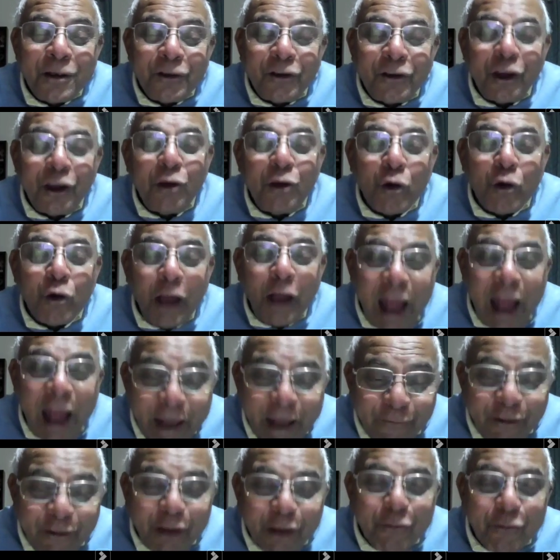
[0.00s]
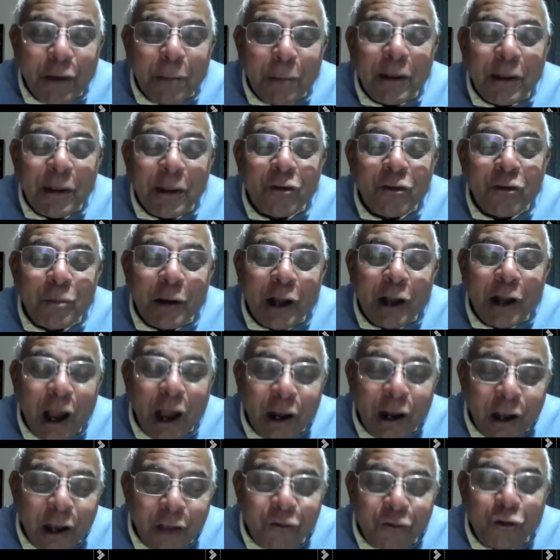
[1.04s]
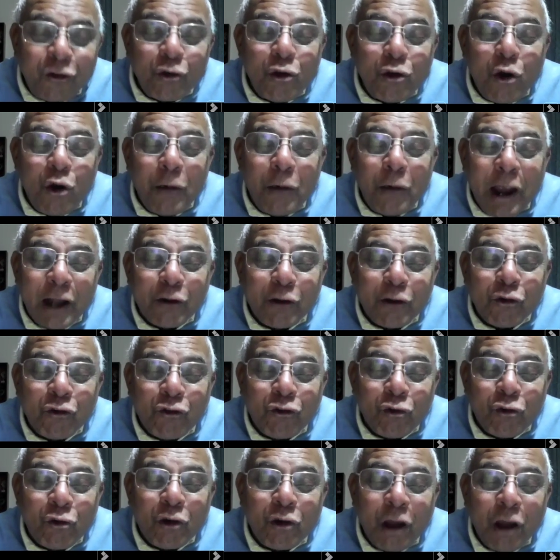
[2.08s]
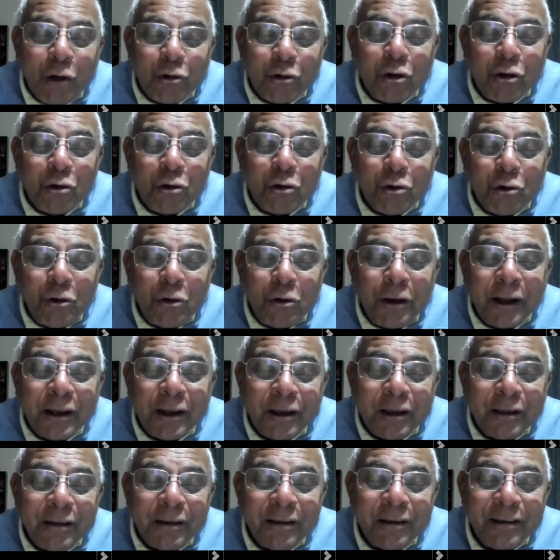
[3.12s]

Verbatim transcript: See, you can have the weapons, but unless you know where to shoot, how do you do it?